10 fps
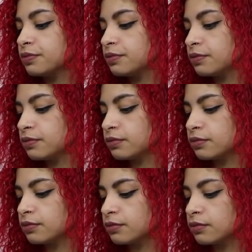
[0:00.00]

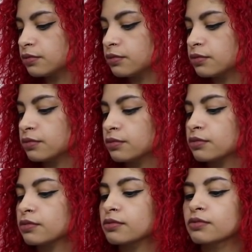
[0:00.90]

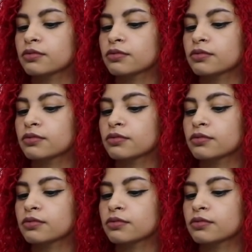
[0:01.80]
[no speech]